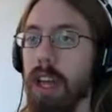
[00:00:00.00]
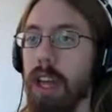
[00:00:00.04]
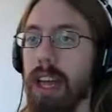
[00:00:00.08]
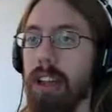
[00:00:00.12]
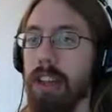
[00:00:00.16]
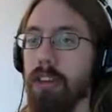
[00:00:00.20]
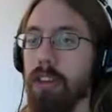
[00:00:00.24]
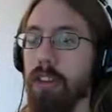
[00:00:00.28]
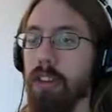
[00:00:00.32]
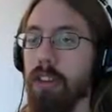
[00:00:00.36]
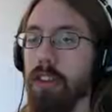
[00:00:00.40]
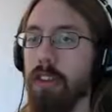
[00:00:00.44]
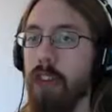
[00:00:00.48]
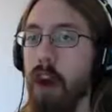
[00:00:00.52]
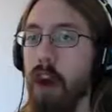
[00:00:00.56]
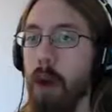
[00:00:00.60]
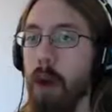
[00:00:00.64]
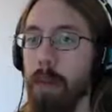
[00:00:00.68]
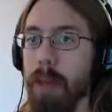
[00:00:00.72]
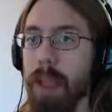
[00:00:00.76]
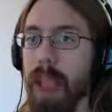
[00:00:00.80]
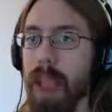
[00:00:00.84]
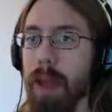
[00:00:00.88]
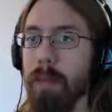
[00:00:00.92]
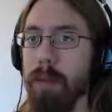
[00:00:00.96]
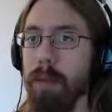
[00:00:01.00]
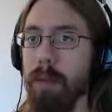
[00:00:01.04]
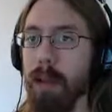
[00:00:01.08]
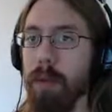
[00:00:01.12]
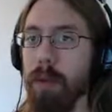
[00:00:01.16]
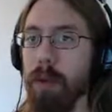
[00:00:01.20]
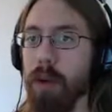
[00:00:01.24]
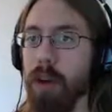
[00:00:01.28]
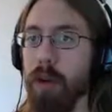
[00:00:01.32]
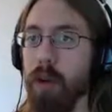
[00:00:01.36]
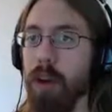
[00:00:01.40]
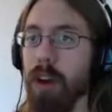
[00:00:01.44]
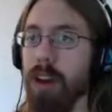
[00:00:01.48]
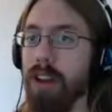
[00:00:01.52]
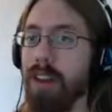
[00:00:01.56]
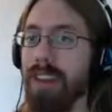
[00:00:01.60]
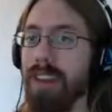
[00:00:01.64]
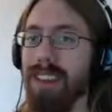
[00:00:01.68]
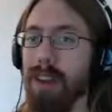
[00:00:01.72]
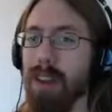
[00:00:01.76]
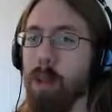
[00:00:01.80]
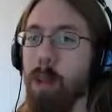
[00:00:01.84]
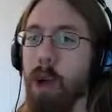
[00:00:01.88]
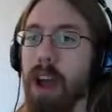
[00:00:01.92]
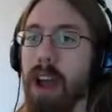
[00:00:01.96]
It's just, oh, game clip recorded.
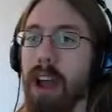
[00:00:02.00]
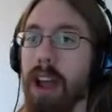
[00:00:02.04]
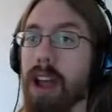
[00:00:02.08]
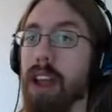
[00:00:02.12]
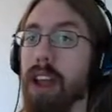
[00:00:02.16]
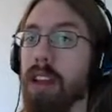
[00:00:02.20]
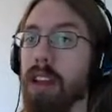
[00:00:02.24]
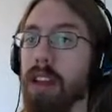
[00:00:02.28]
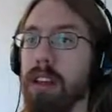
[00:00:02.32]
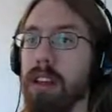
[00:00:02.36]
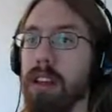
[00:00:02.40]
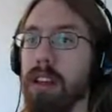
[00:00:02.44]
It's like, why?